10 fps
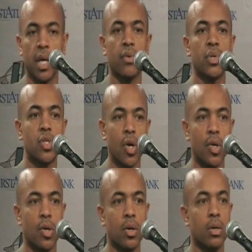The other
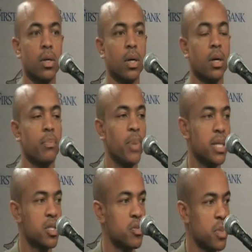returner,
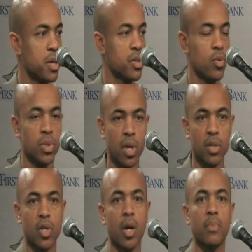Ben Smith, who was
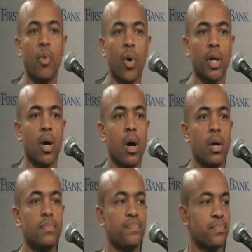our starting point
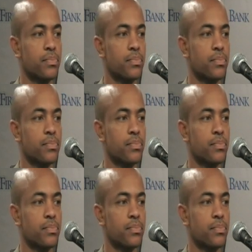guard,